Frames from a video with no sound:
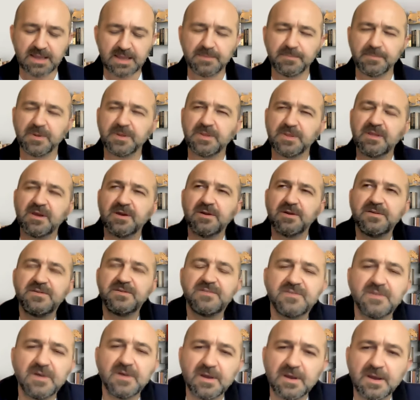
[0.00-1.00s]
But there
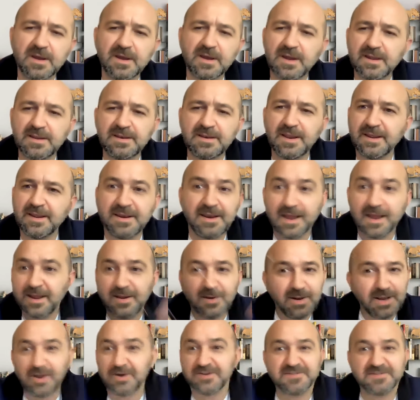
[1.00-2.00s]
is, and
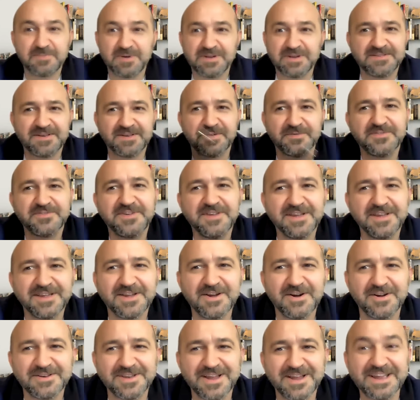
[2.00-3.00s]
now I lost myself. See, I
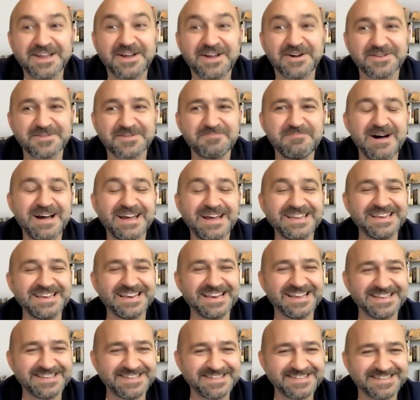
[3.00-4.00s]
got
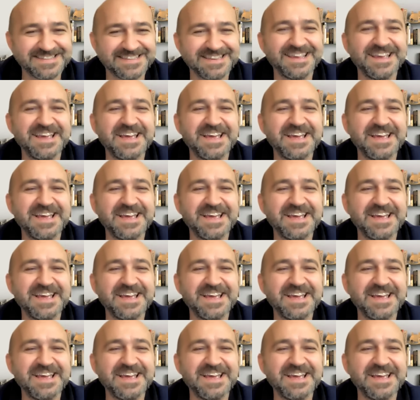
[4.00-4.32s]
mindless,